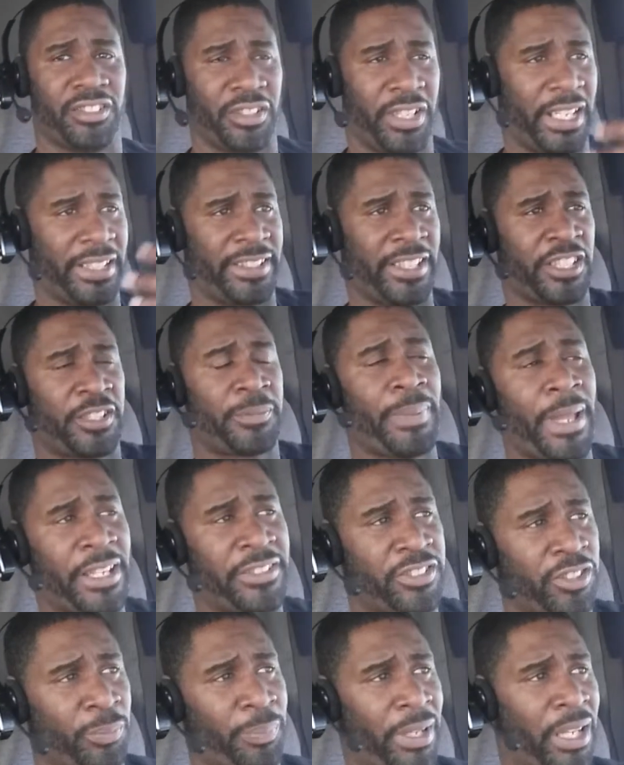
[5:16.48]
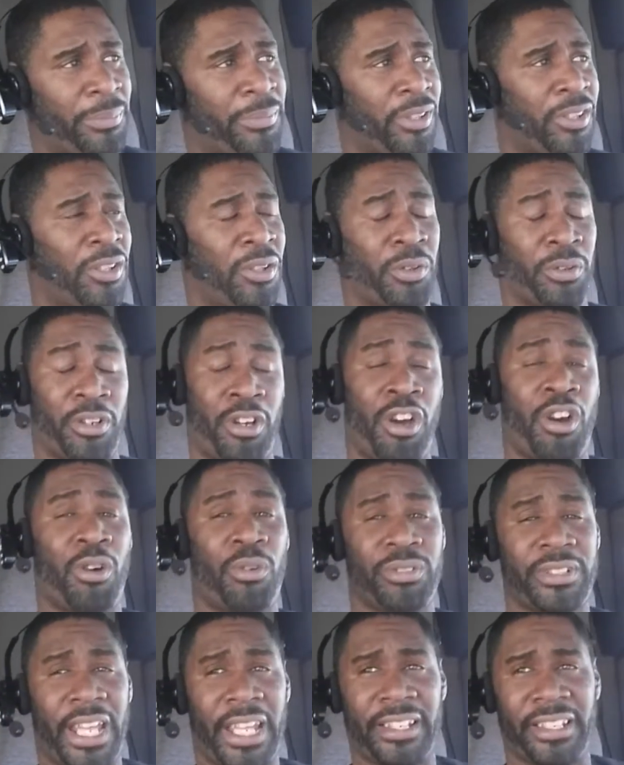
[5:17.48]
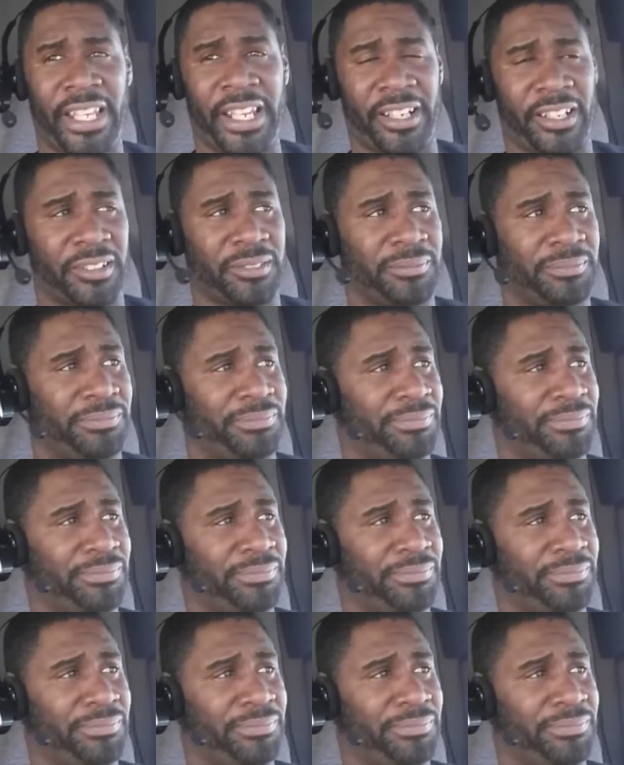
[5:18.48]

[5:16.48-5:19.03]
You get dispatched to pick up the load a whole day later.